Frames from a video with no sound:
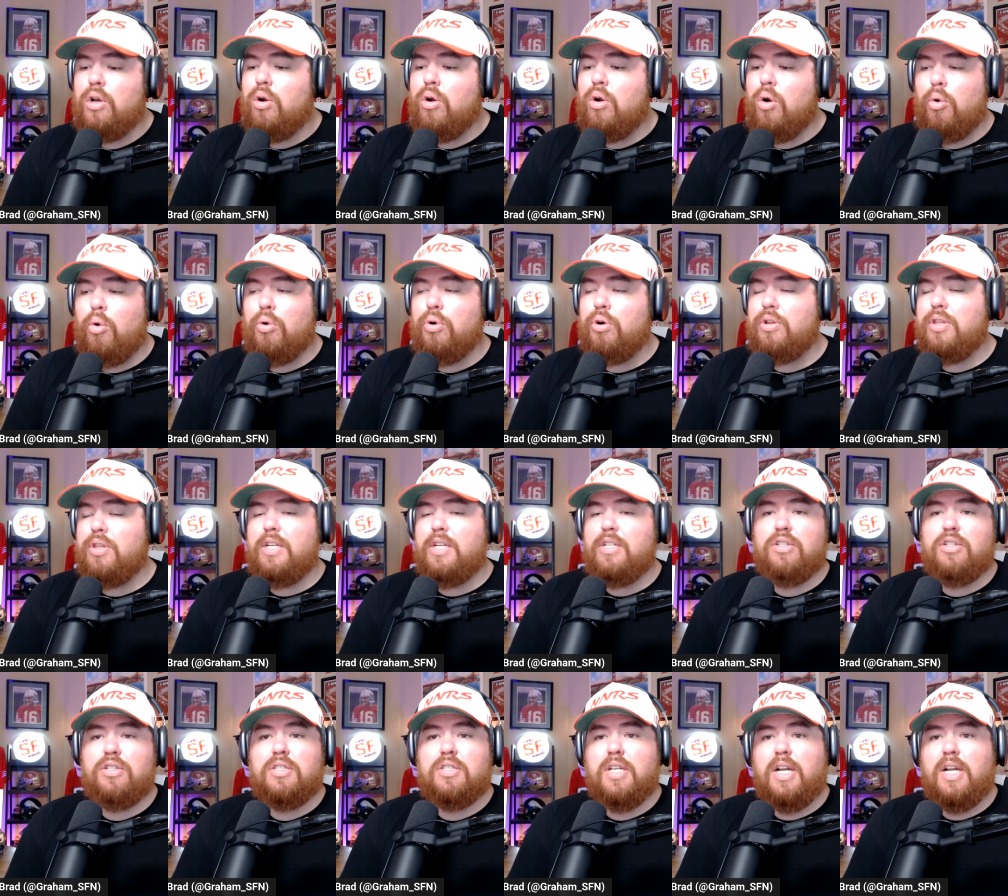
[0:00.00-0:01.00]
or they
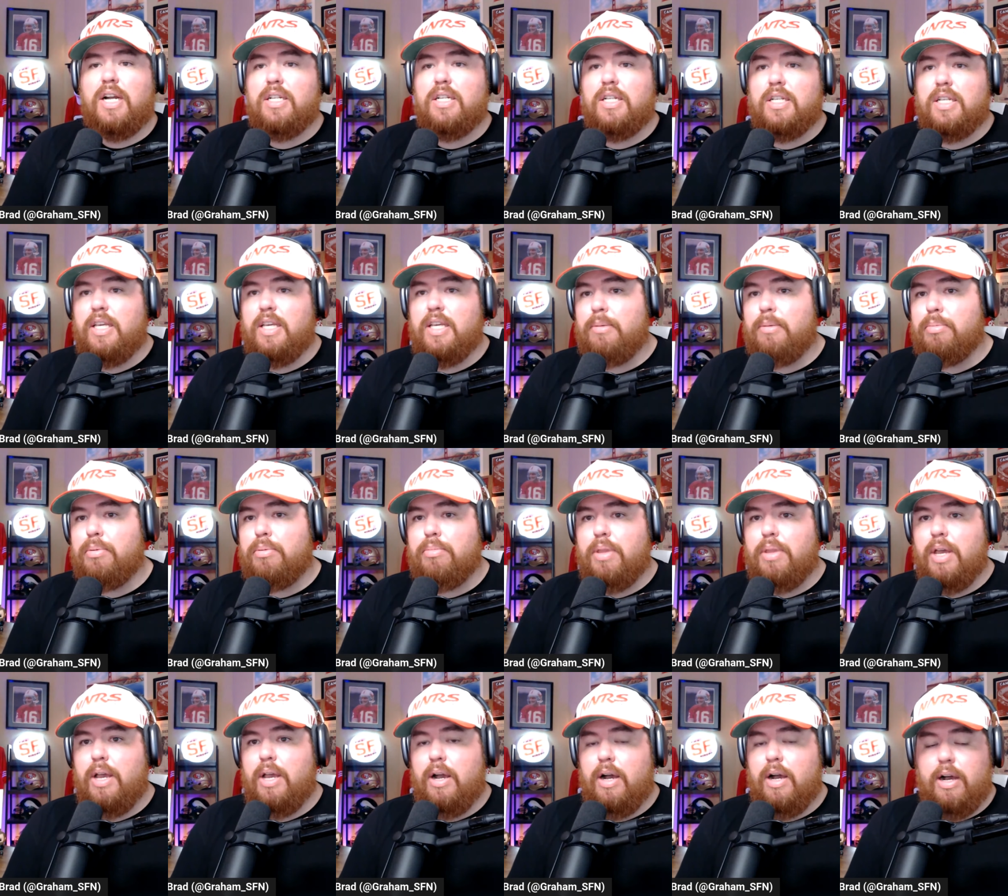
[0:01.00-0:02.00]
just kind of keep him,
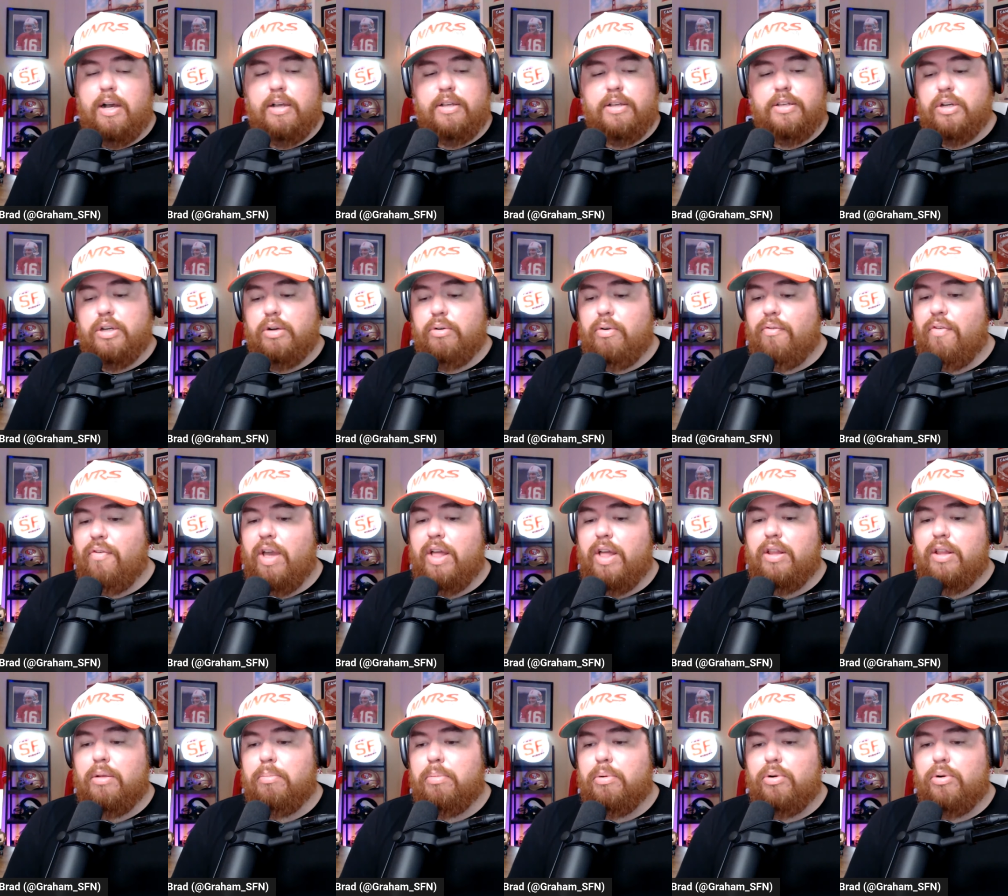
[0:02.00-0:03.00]
uh, you know,
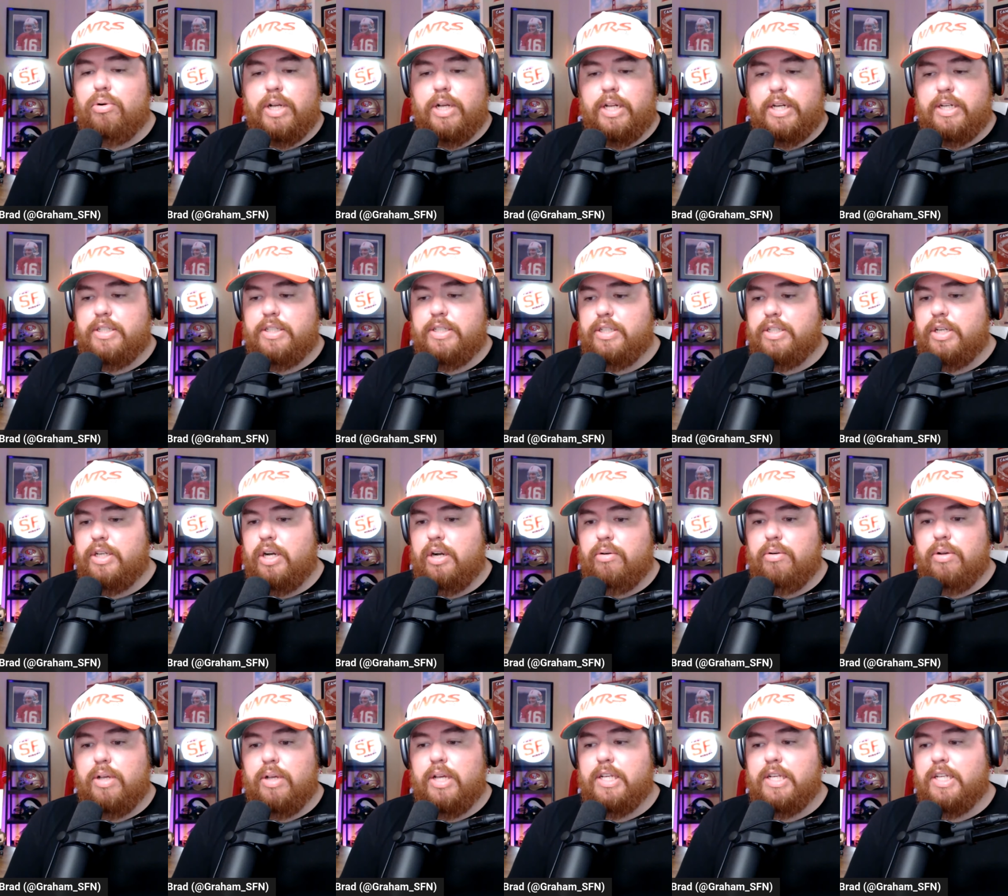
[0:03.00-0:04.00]
available and, you know,
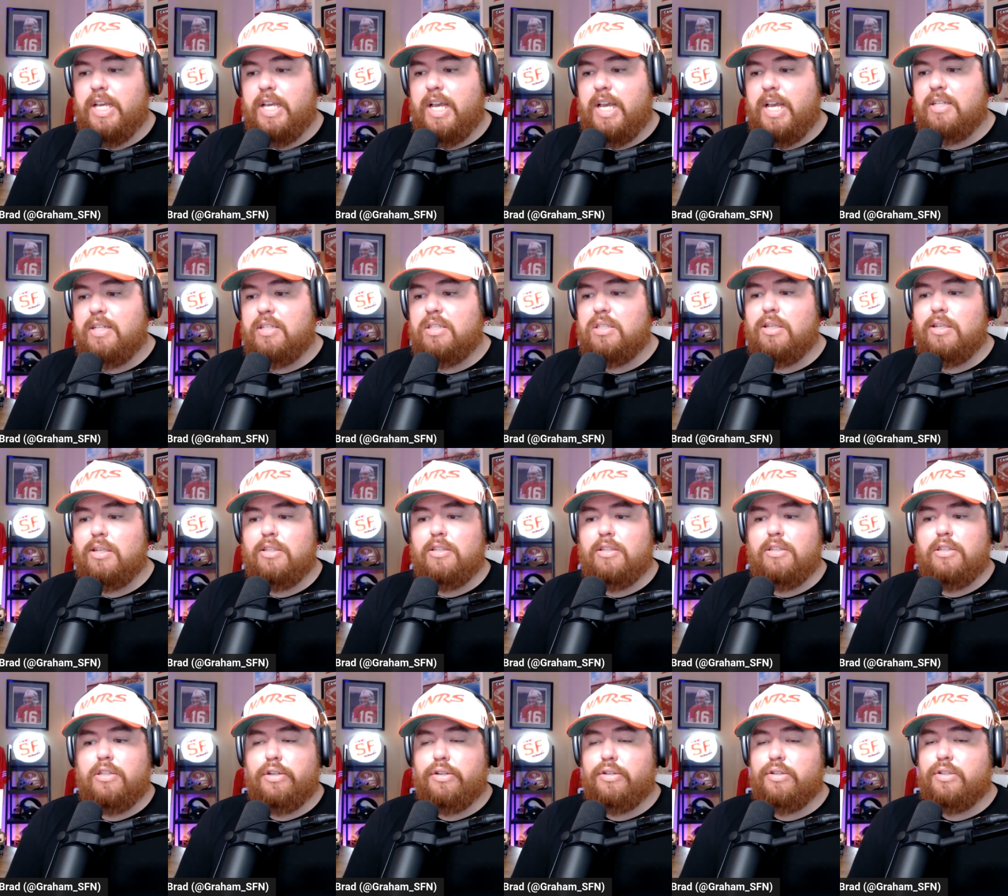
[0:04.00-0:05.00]
in case,
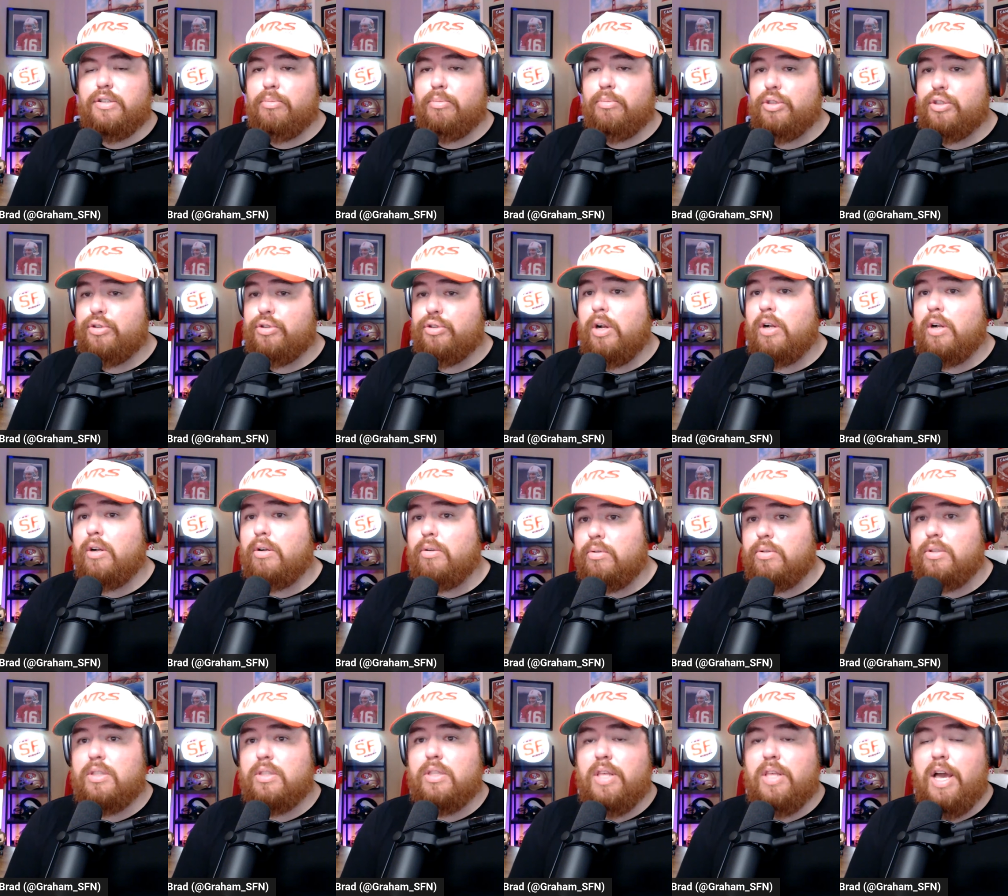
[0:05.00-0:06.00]
you know, someone
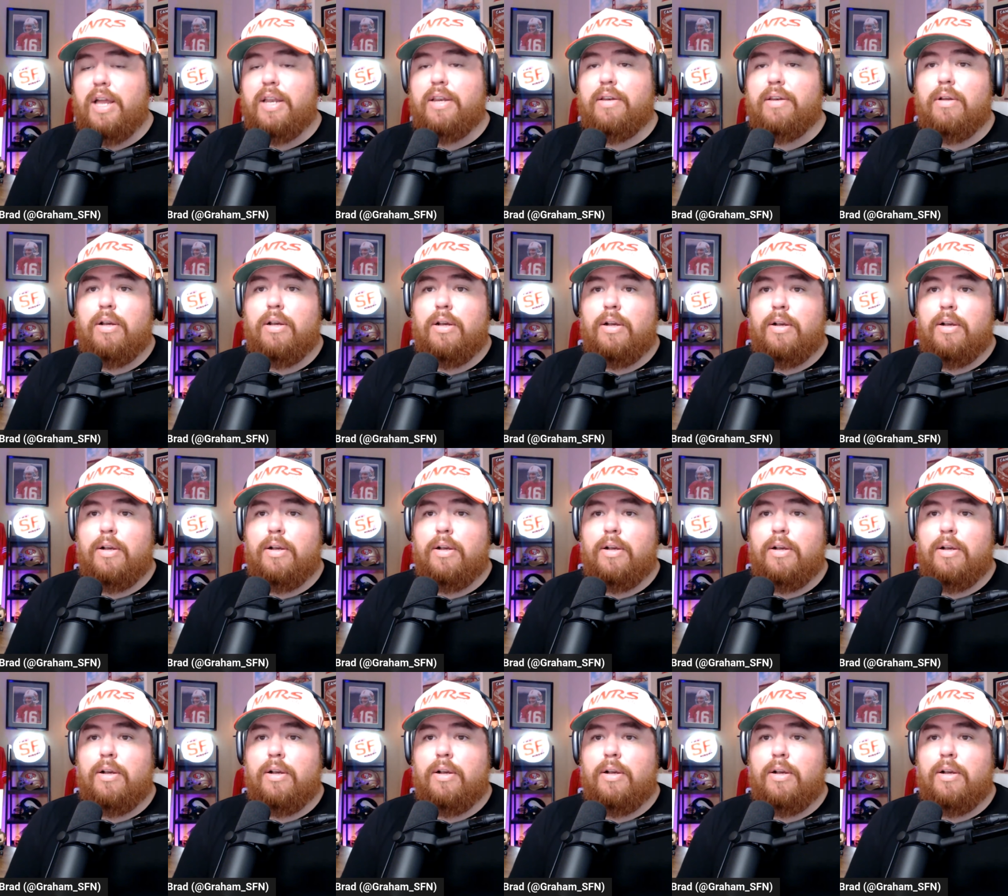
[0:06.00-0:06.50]
struggles, then